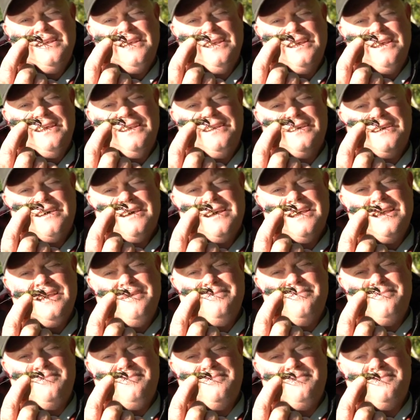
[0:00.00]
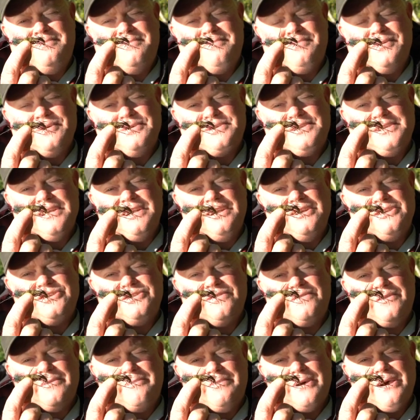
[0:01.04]
and a high
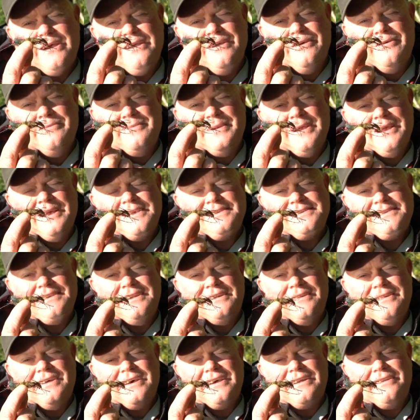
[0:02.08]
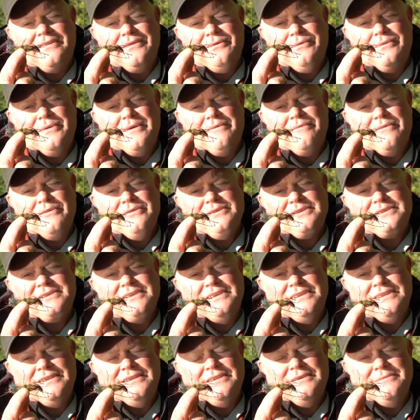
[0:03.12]
percentage of the biomass in a lot of the rivers
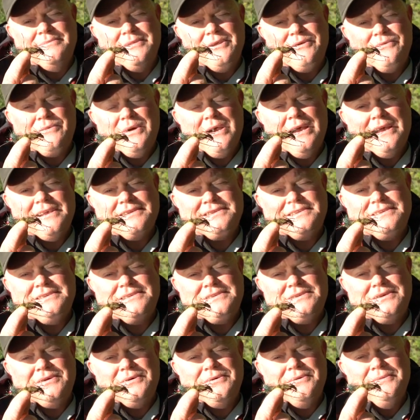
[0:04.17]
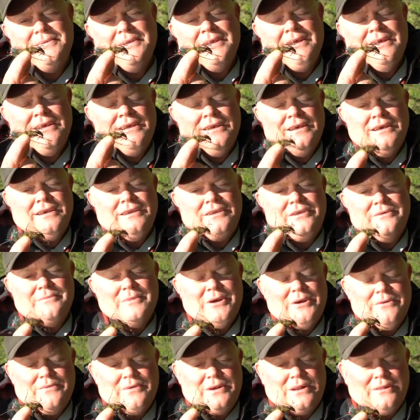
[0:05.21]
in the Midwest. So you
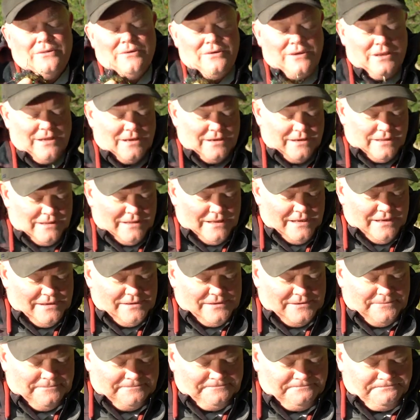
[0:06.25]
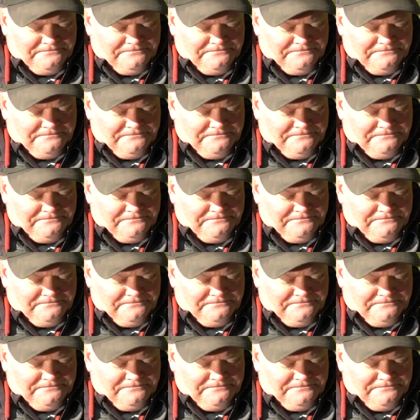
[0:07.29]
might want to look into these.